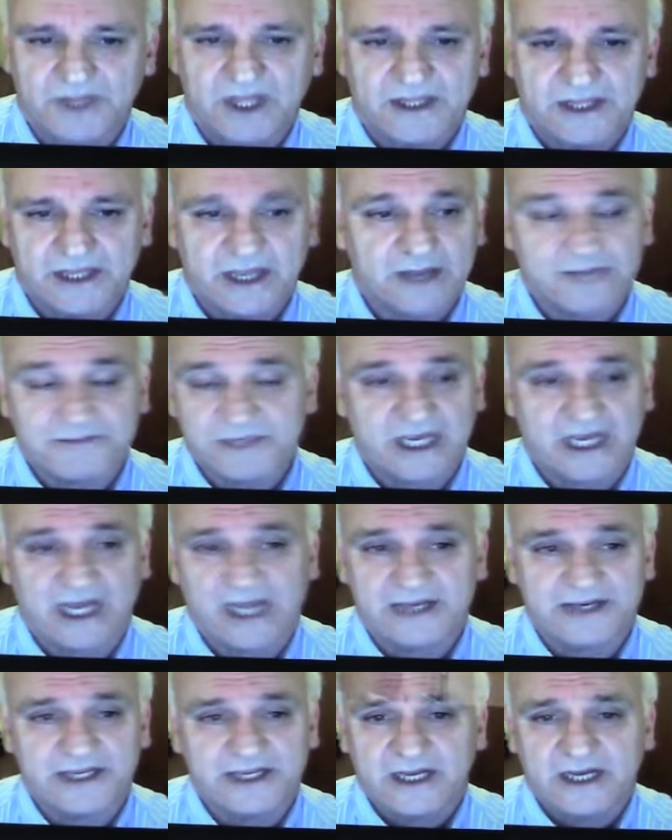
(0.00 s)
Yeah,
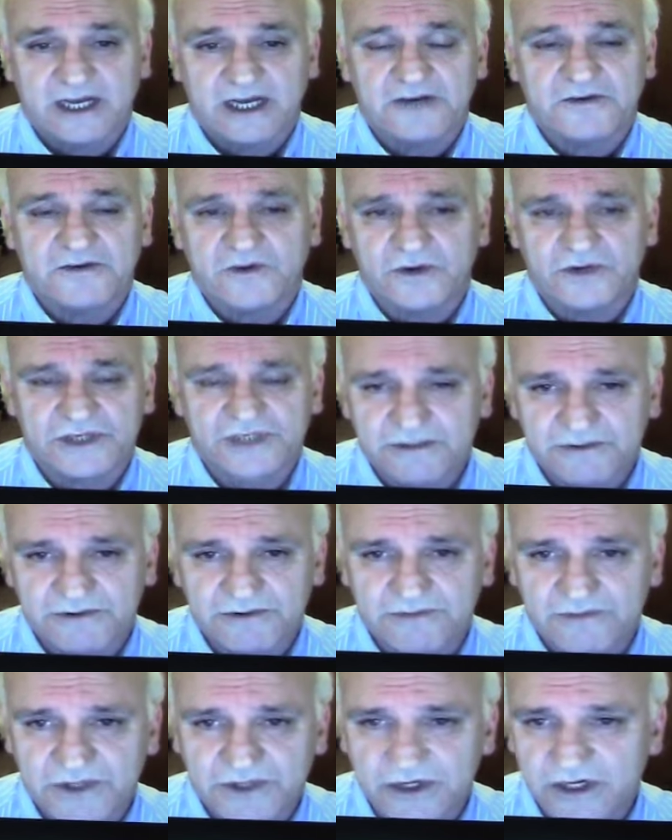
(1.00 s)
and of course,
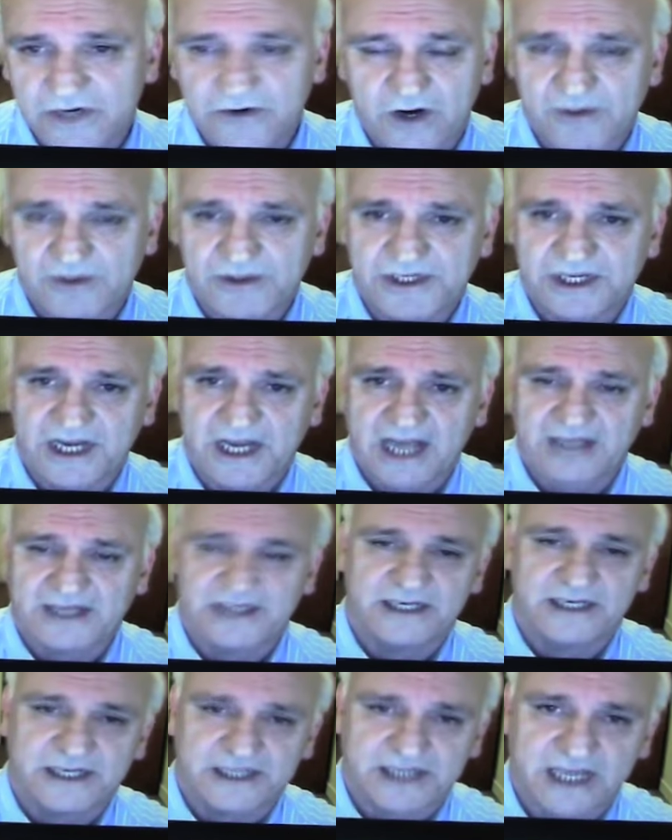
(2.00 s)
Julie Roberts had
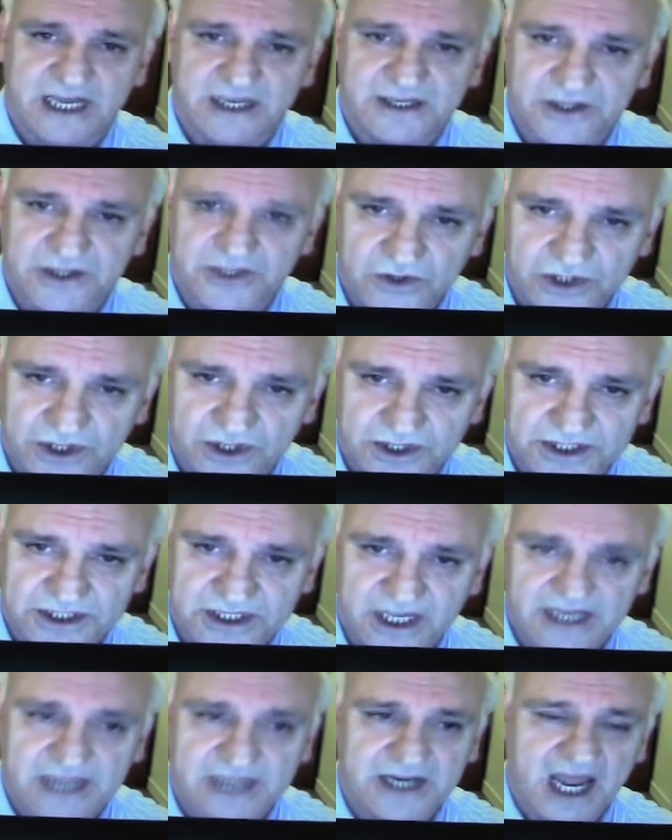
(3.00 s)
actually said no such
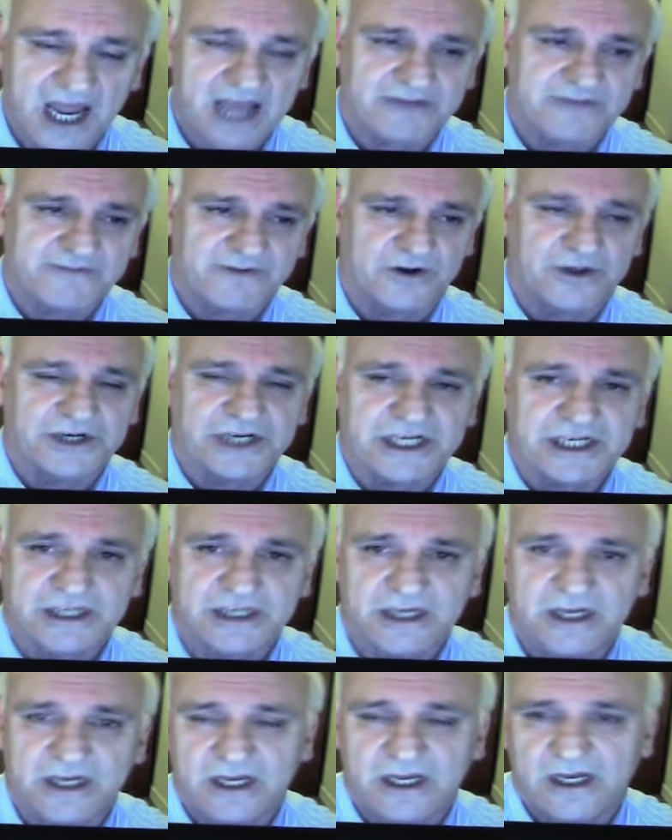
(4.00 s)
thing, and I
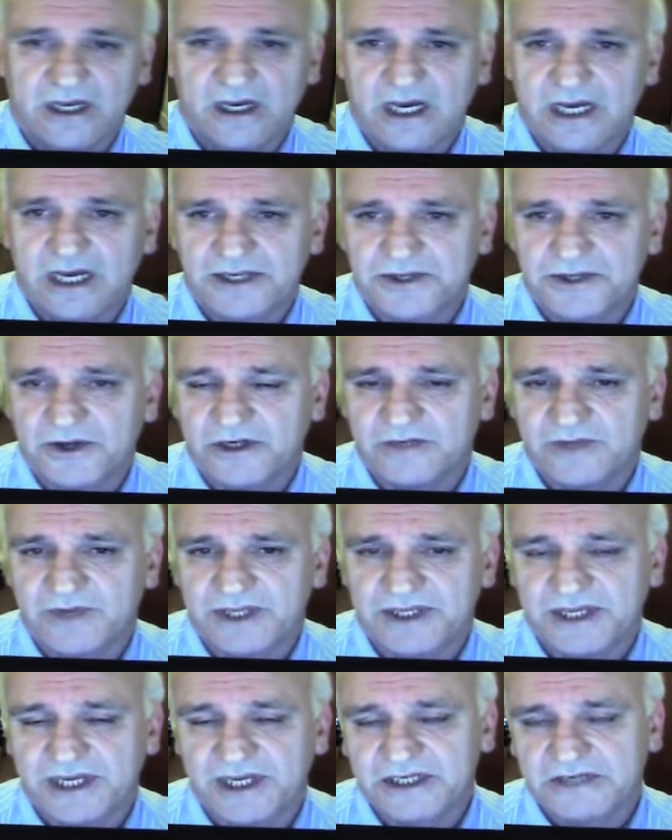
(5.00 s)
furnished
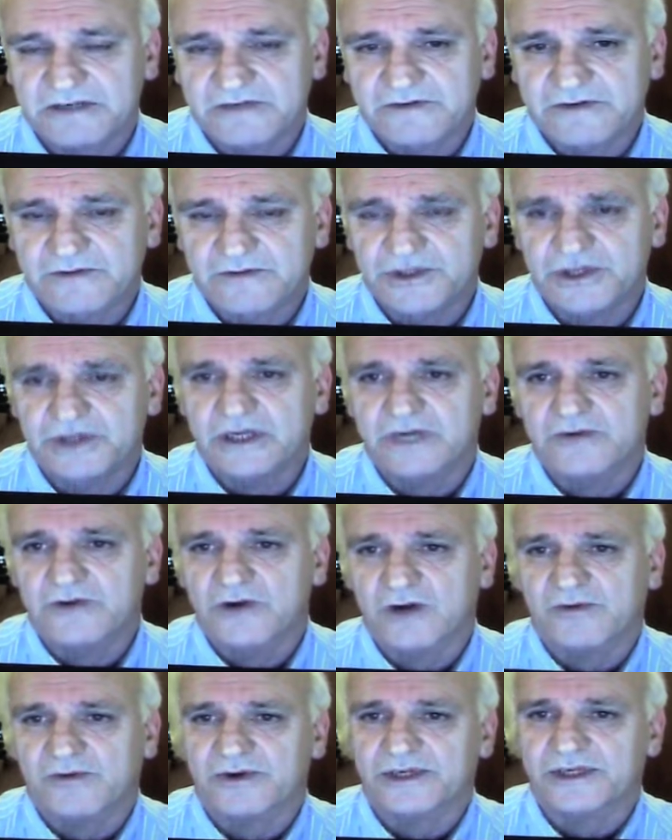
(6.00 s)
documentation from Julie
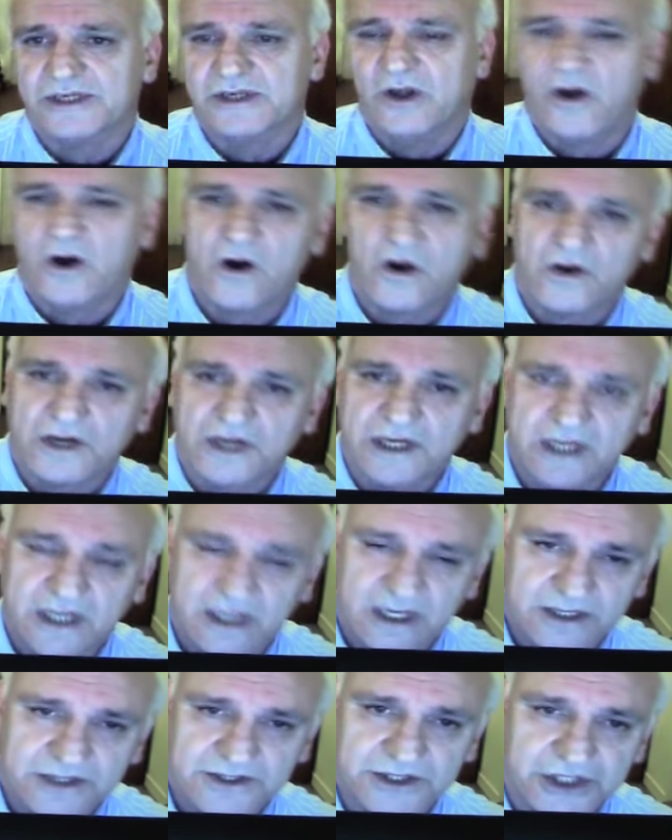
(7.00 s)
Roberts' log
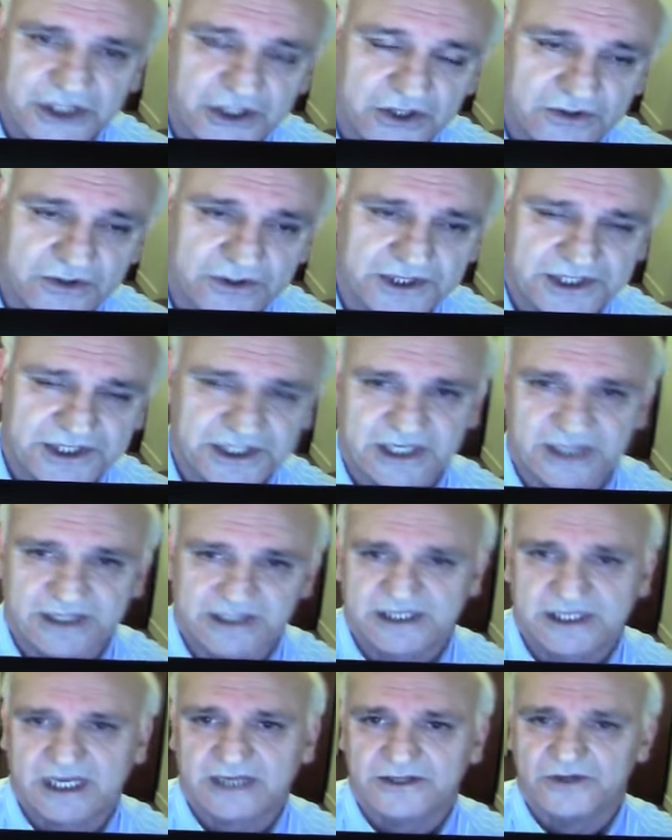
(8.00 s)
to show that she
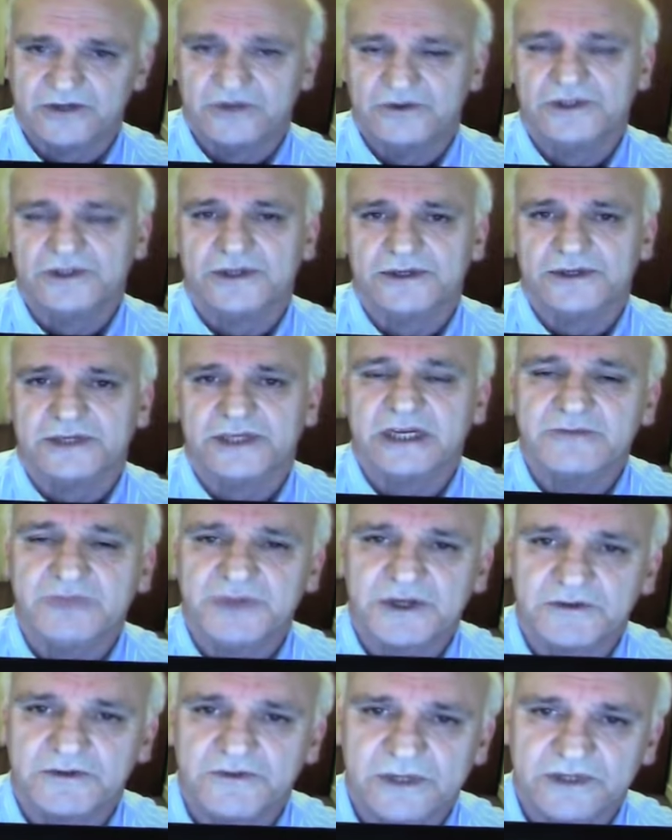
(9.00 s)
had said no such thing,
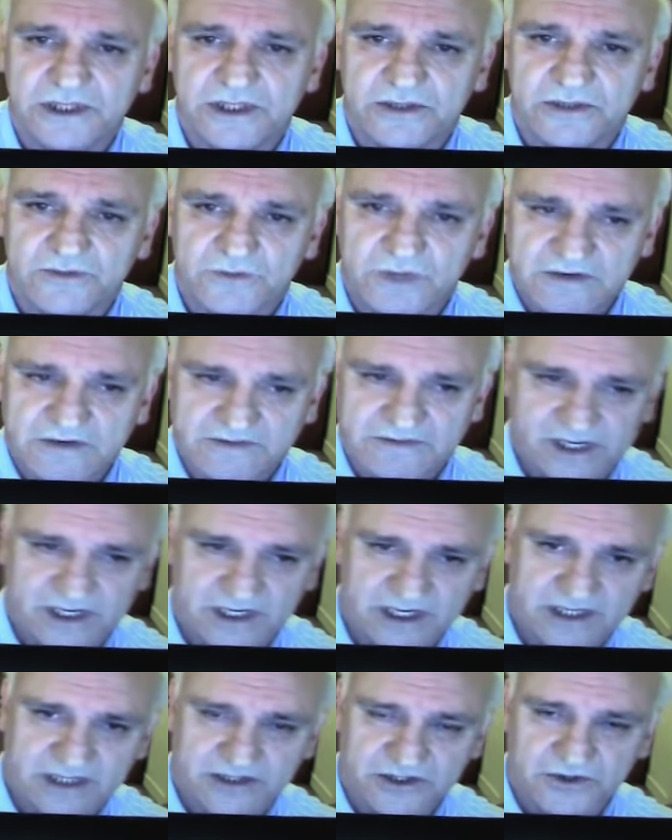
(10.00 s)
but it was just
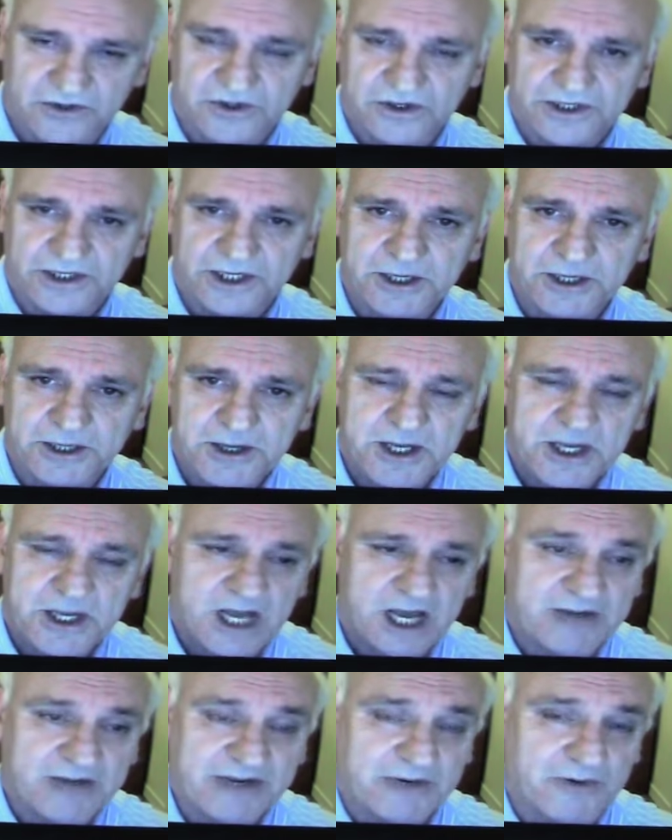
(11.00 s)
willfully ignored.
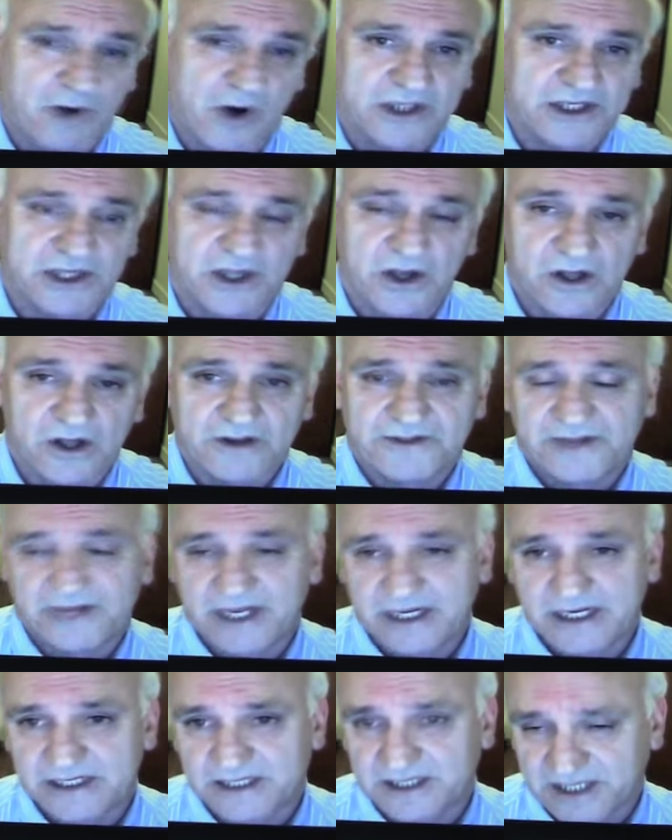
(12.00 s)
Right. I mean, amongst the other
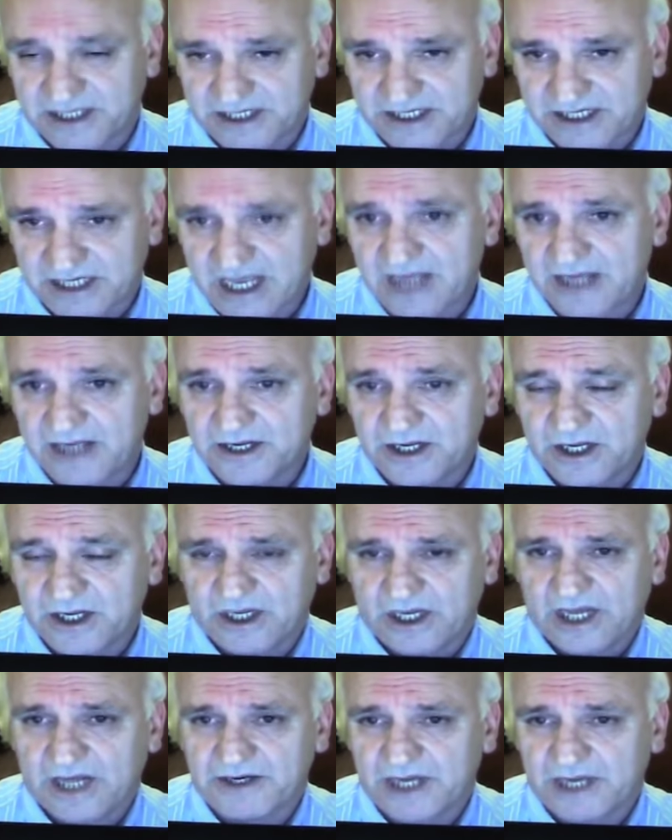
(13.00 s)
things that they said,
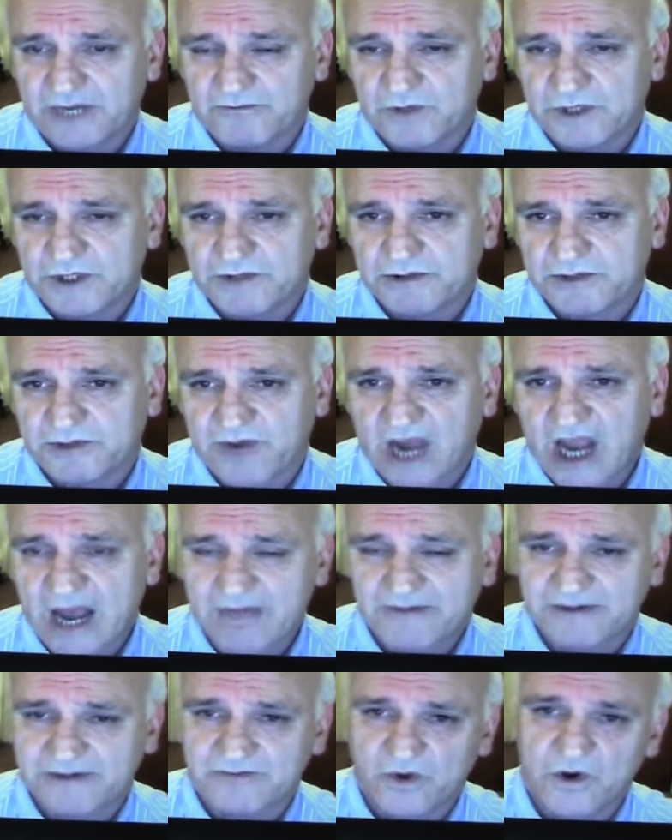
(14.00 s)
and which was
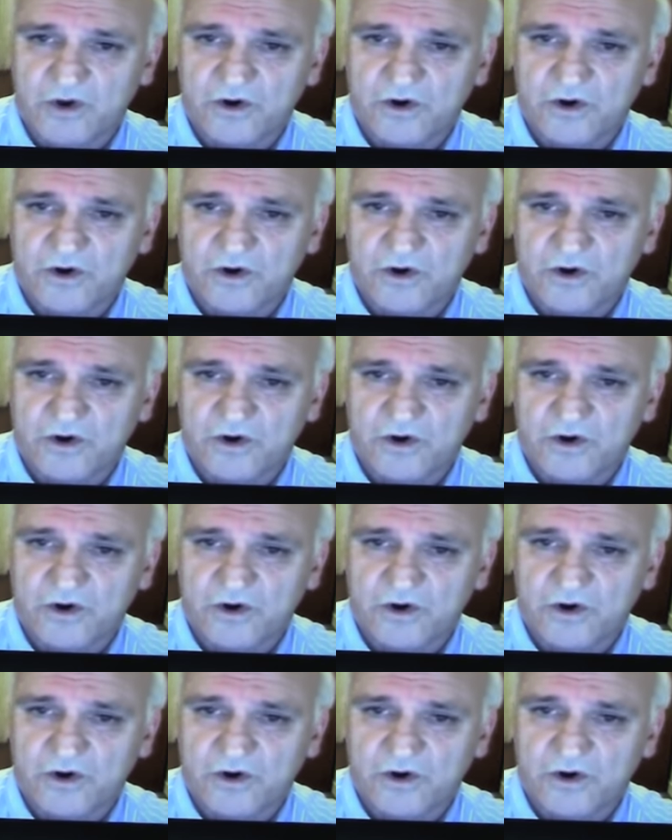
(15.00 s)
perhaps